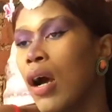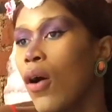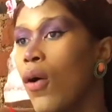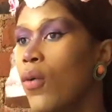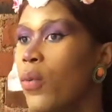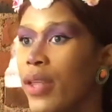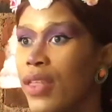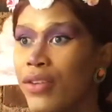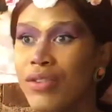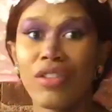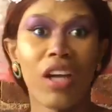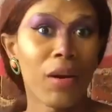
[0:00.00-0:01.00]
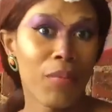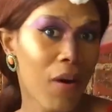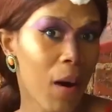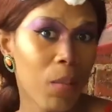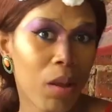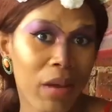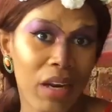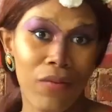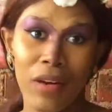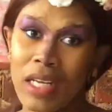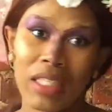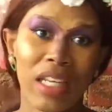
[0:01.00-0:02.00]
or whether it's not a problem. And if
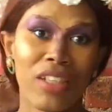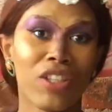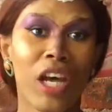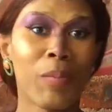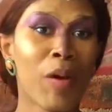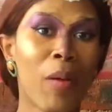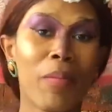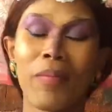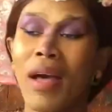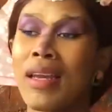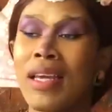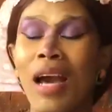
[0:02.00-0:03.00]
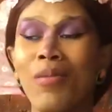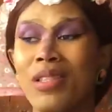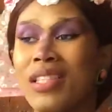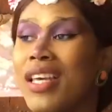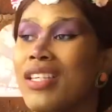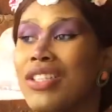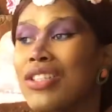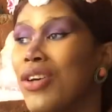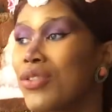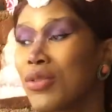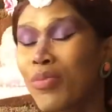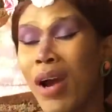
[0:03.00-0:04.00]
it is that it's not a problem, honey, I would say just
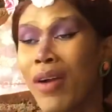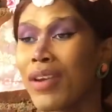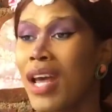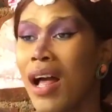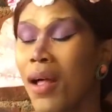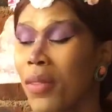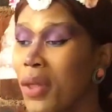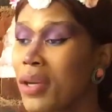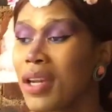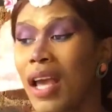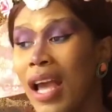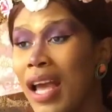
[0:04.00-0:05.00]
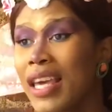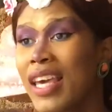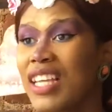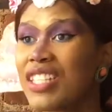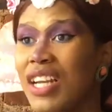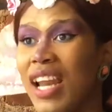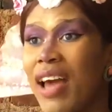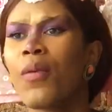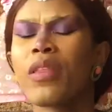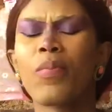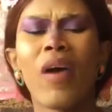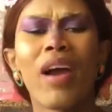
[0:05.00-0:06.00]
go to private health and get your life.
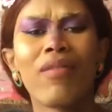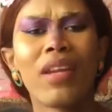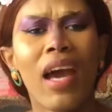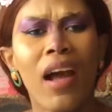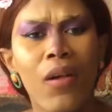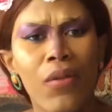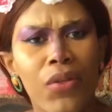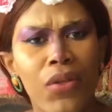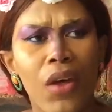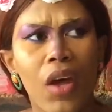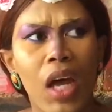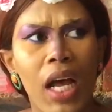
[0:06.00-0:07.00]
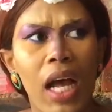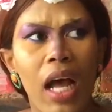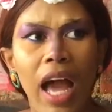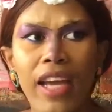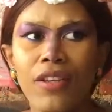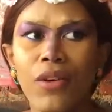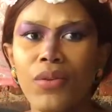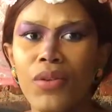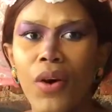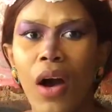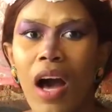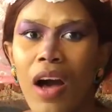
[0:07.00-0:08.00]
With private health, I don't
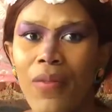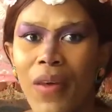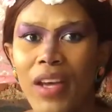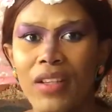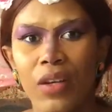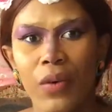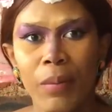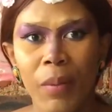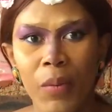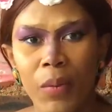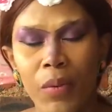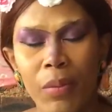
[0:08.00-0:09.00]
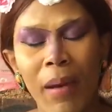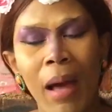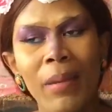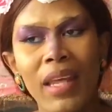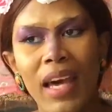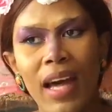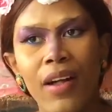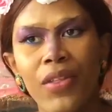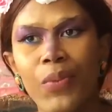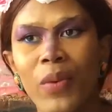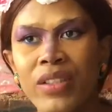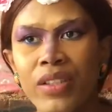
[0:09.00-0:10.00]
know how they do it, but with public
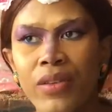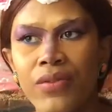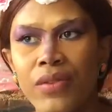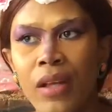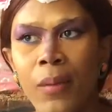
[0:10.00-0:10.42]
health, once you've